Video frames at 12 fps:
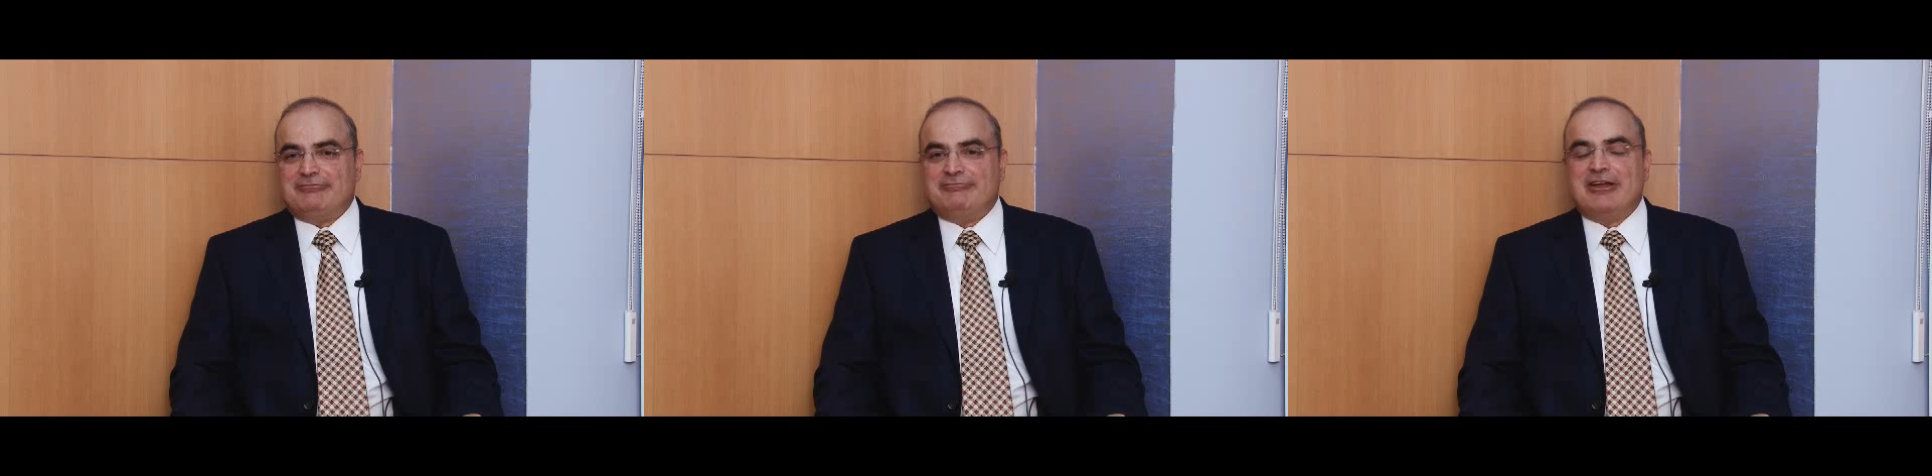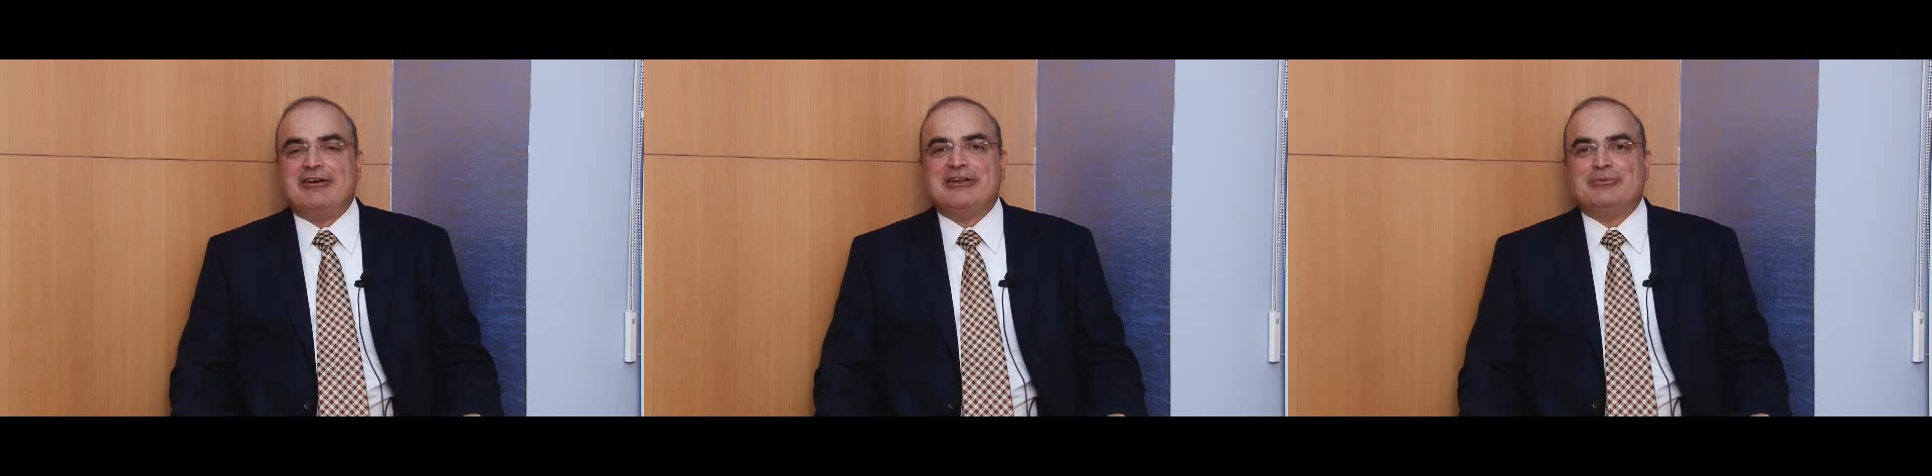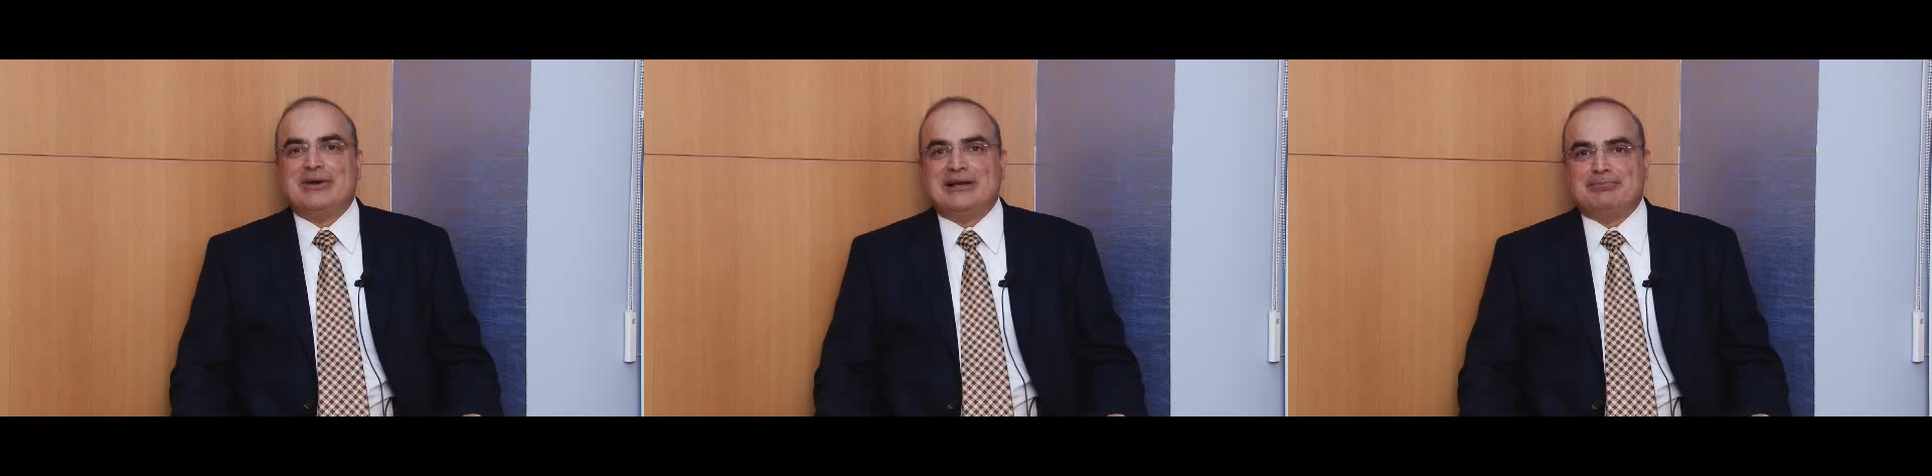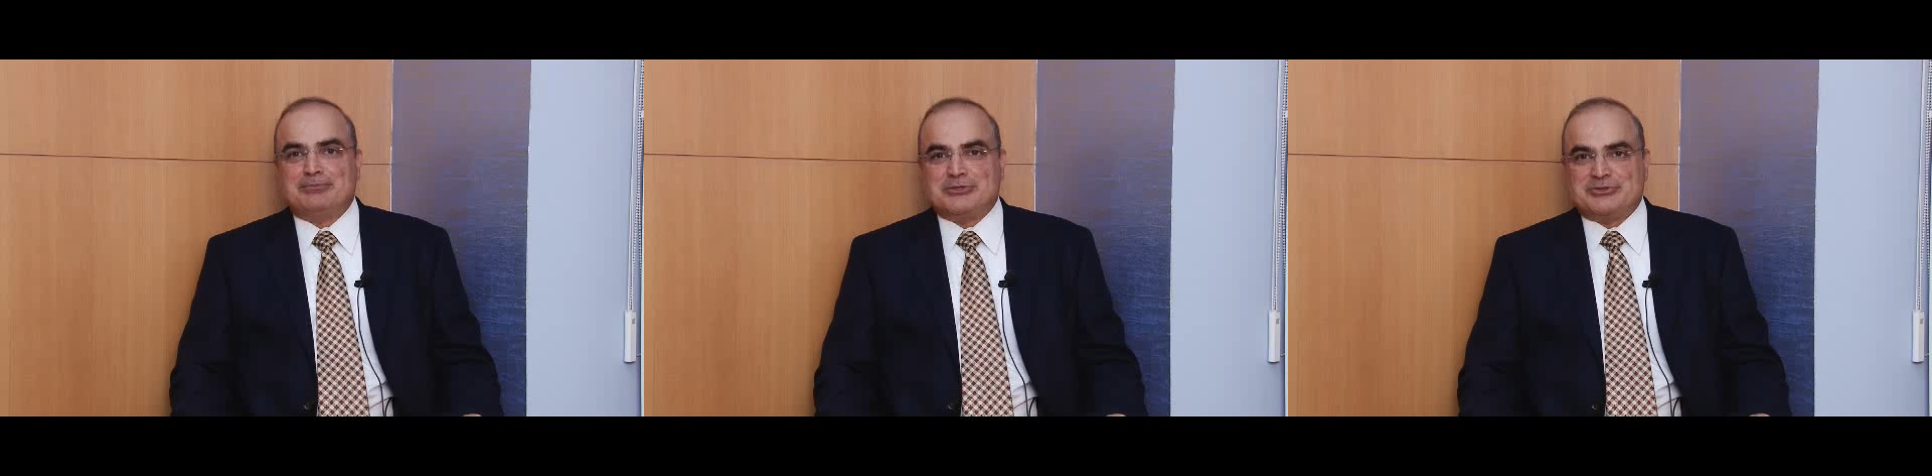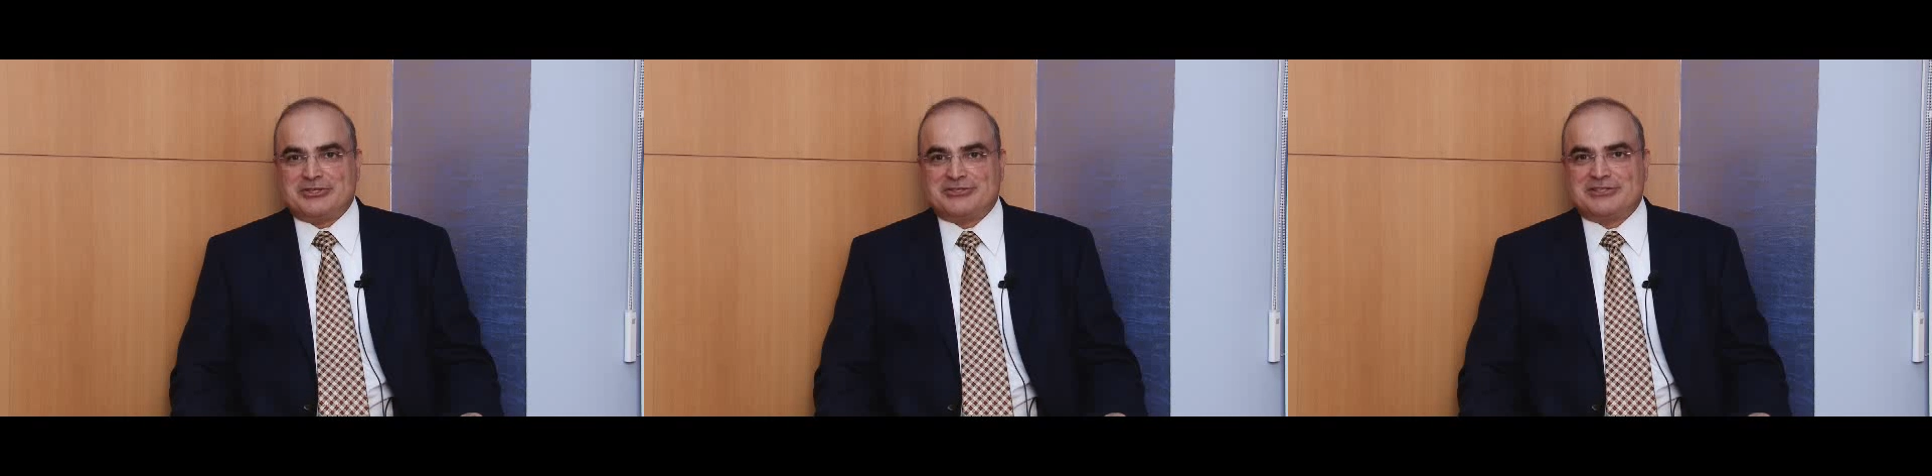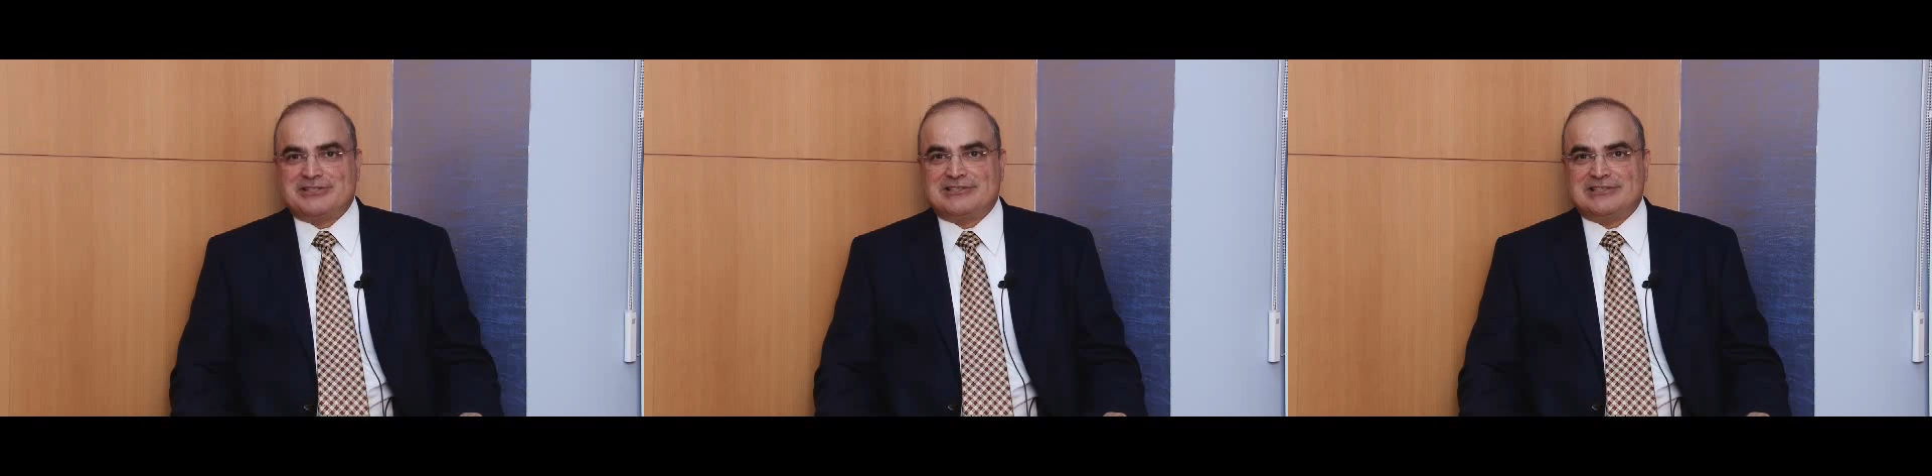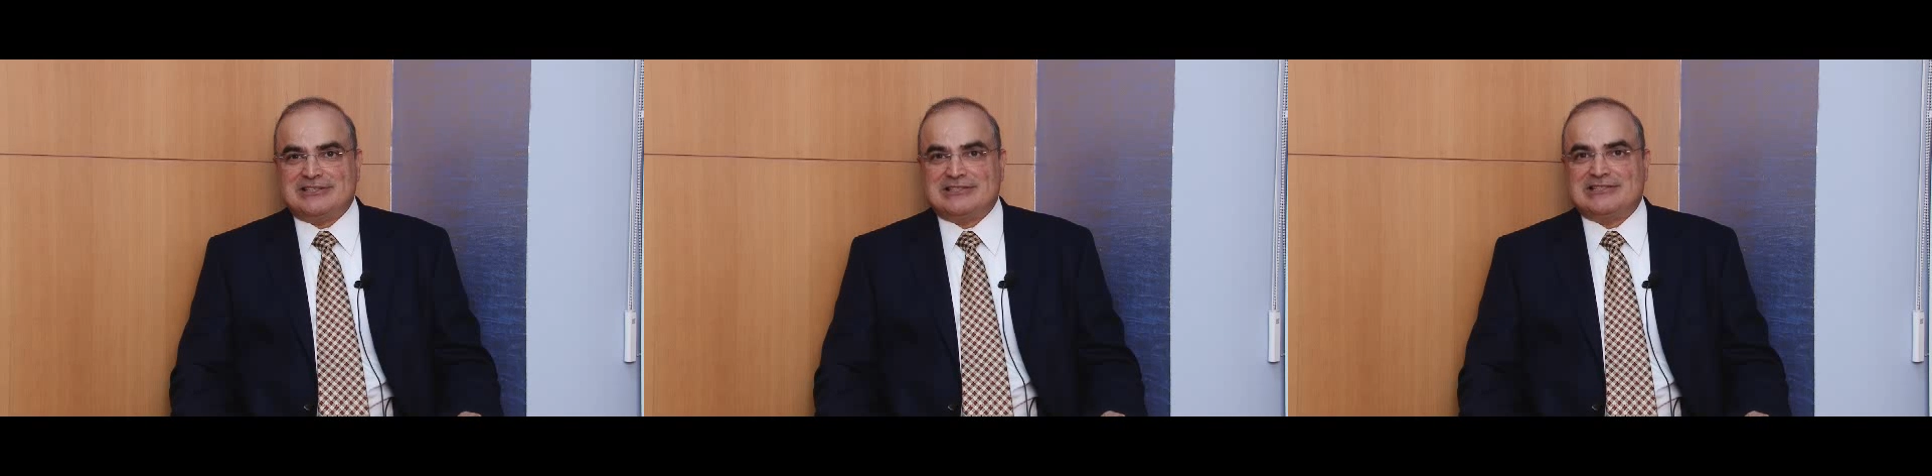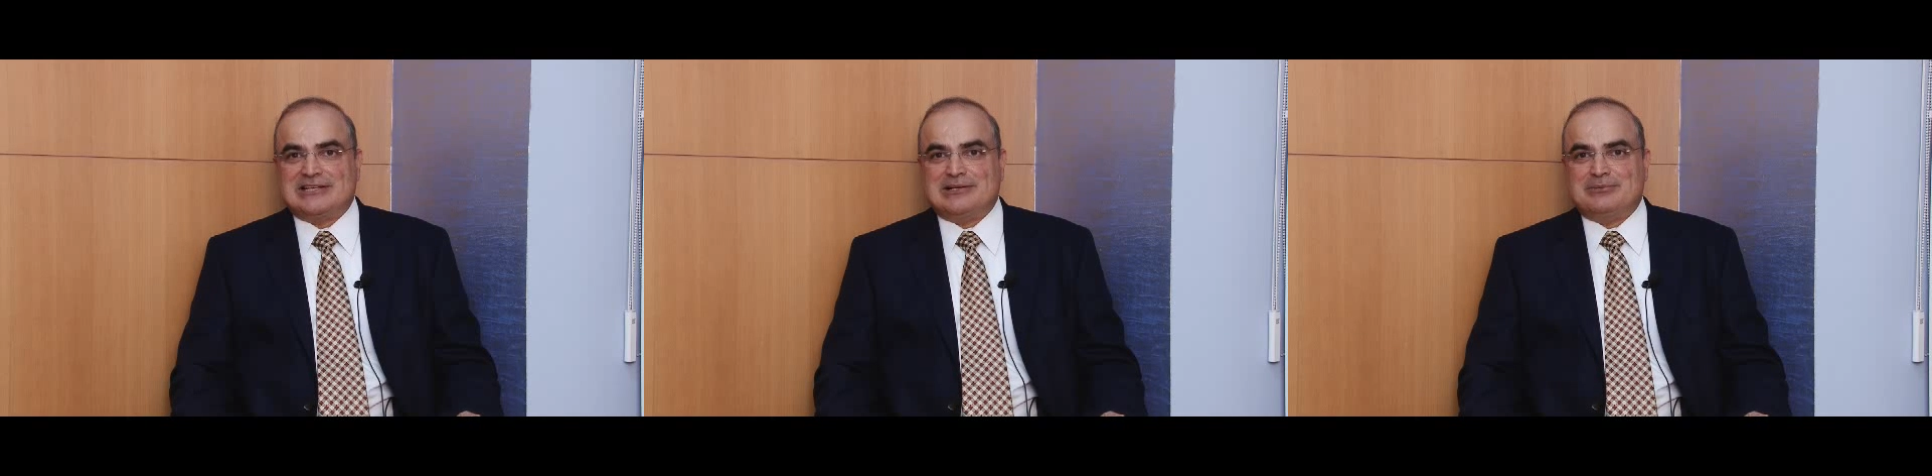very well positioned in
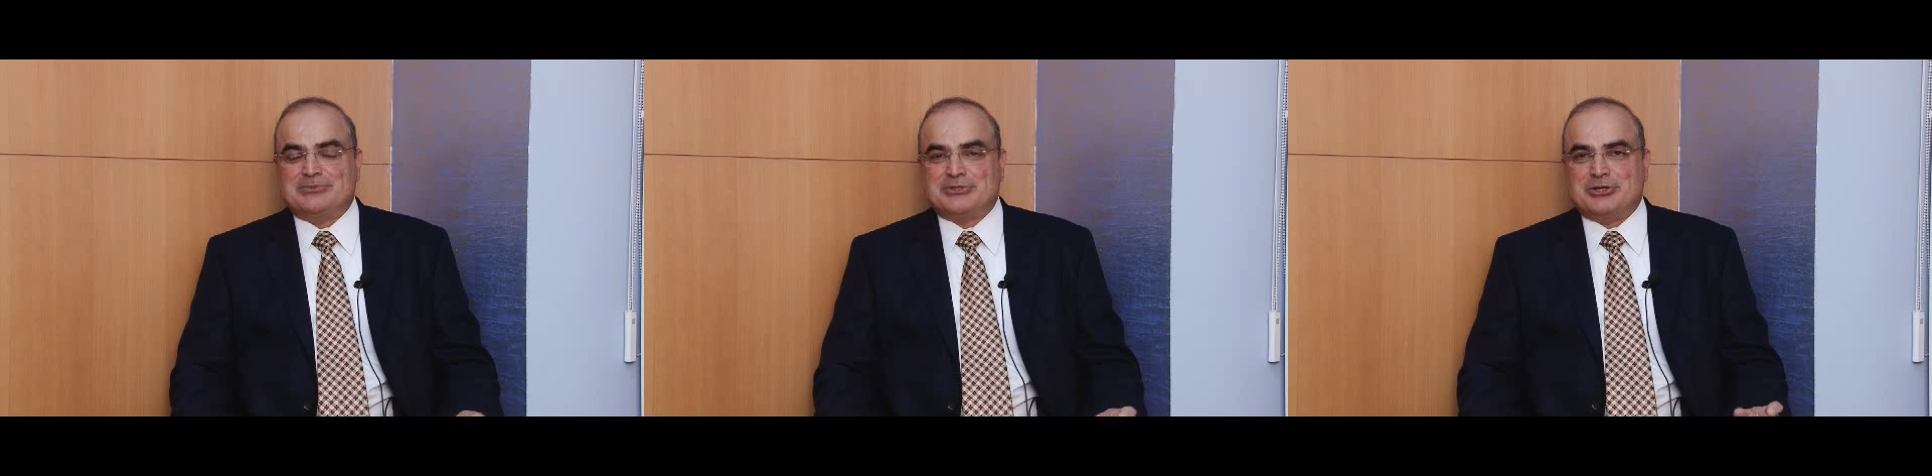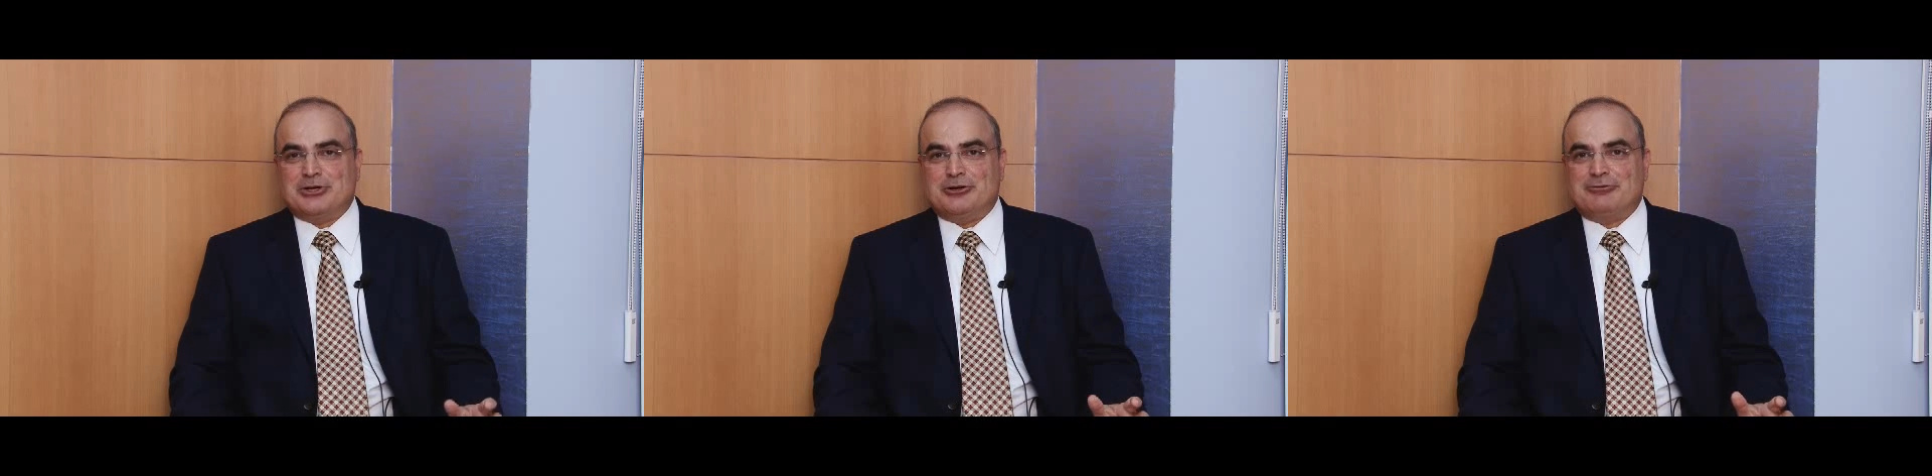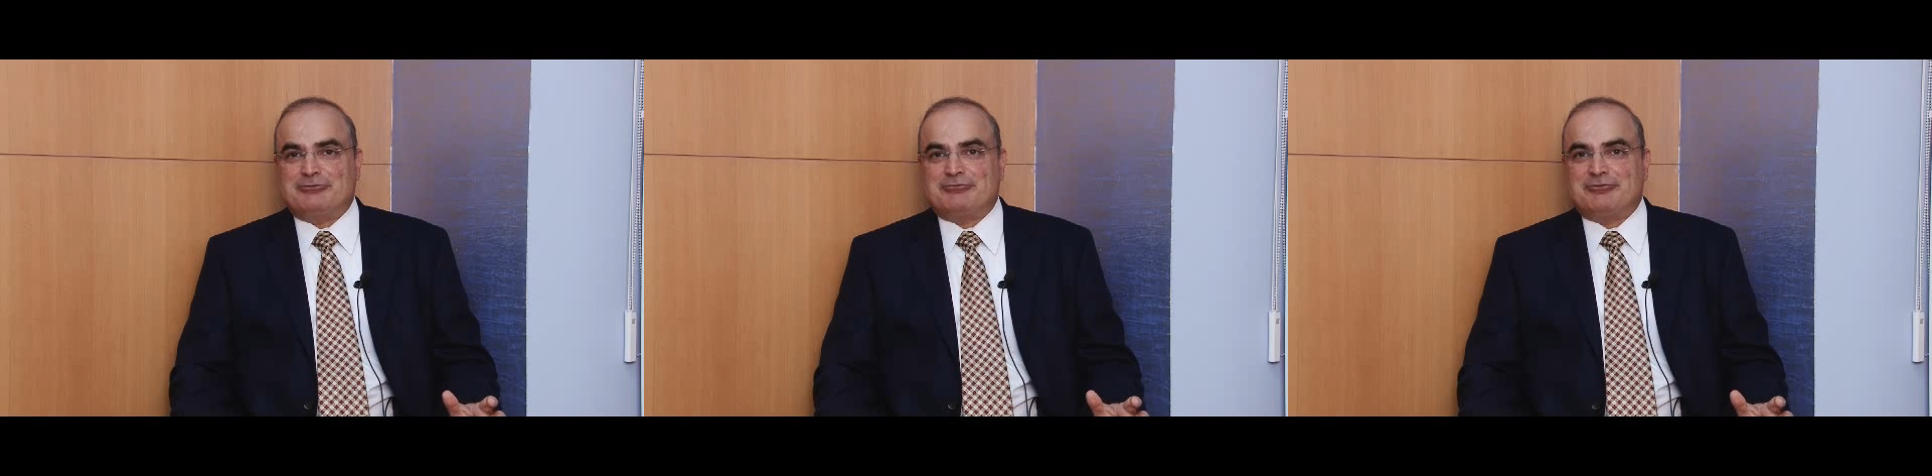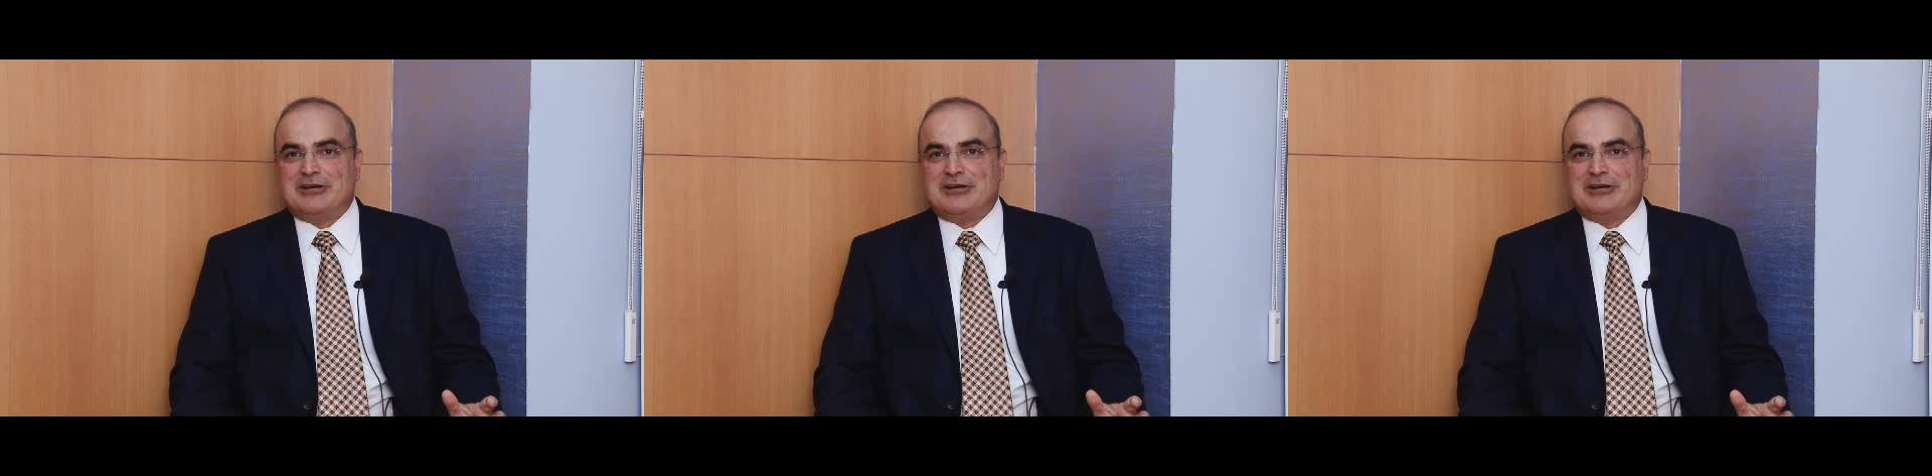terms of